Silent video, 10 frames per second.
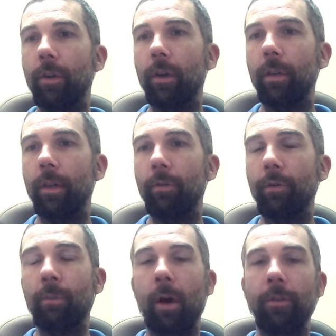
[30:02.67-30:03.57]
the
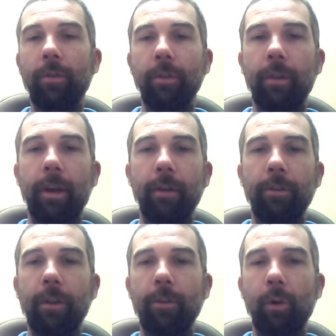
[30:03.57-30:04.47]
response to
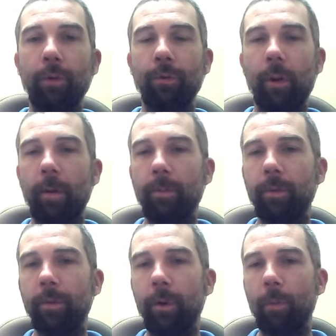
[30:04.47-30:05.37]
TLC's No
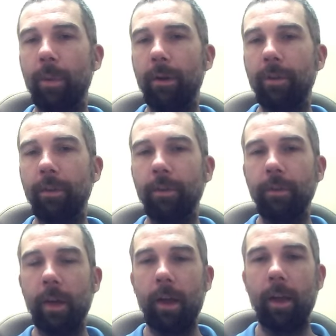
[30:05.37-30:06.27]
Scrubs, No
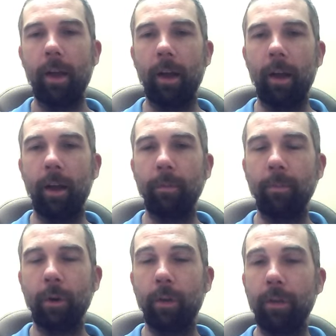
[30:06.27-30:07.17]
Pigeons.
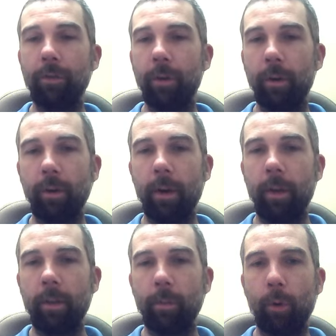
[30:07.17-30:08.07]
Um, you know, that's their,
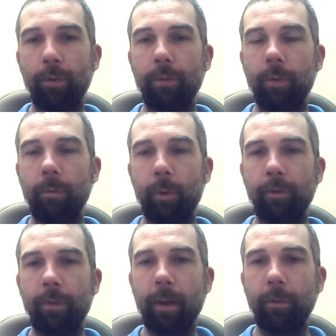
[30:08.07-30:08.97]
their most,
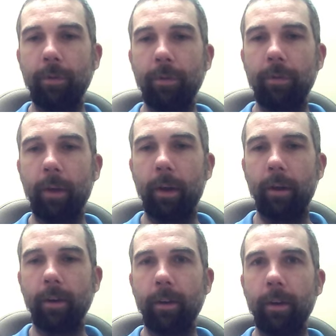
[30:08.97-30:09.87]
most famous.
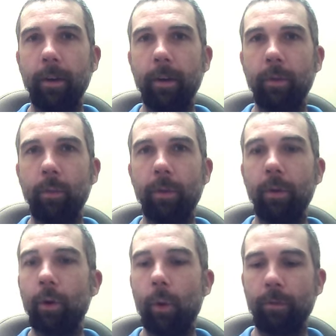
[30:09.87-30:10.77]
Uh, what
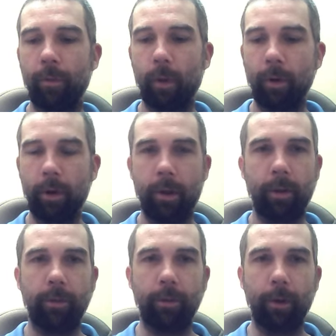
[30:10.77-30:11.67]
they're known for.
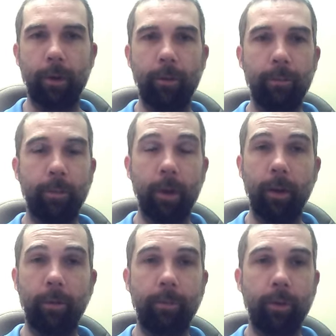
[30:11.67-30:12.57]
So
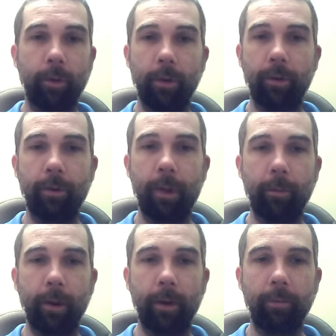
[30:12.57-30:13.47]
yeah, good to see
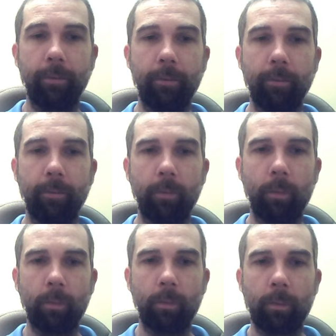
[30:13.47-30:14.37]
them again.
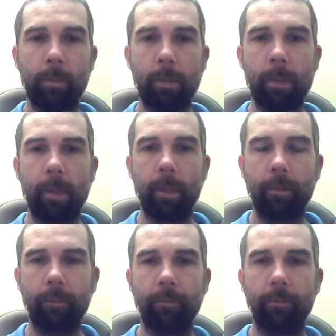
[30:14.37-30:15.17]
Uh-huh. They talking